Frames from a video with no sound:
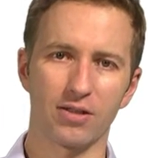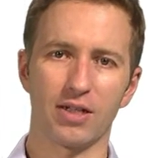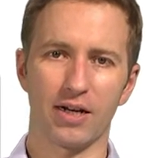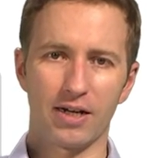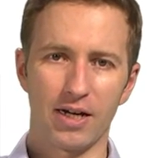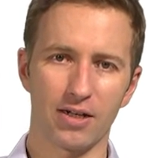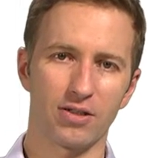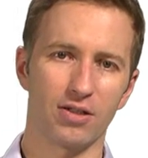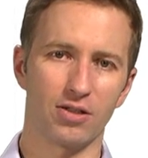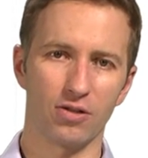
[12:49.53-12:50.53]
second
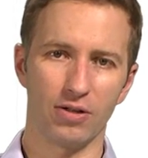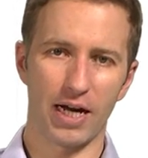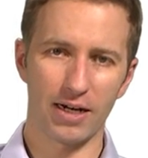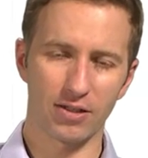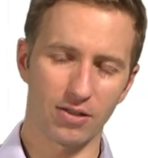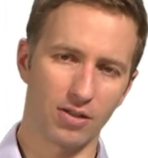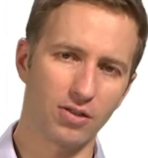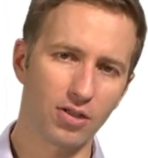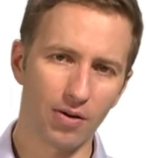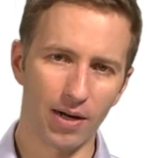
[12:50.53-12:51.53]
axis, third axis,
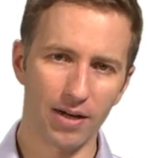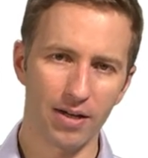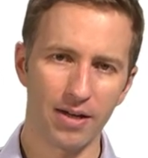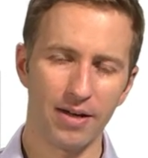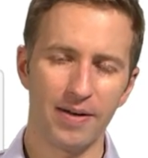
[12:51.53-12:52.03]
and so on.